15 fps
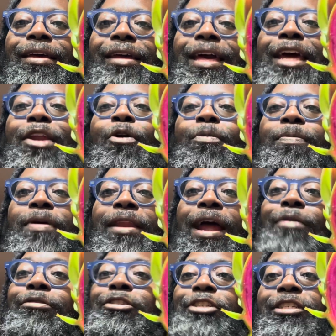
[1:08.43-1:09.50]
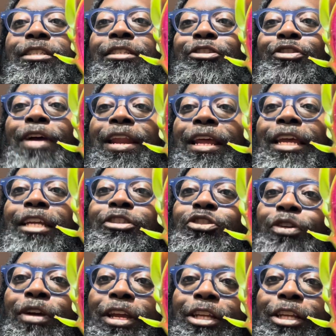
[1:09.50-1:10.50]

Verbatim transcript: cut open. I was just trying to enjoy a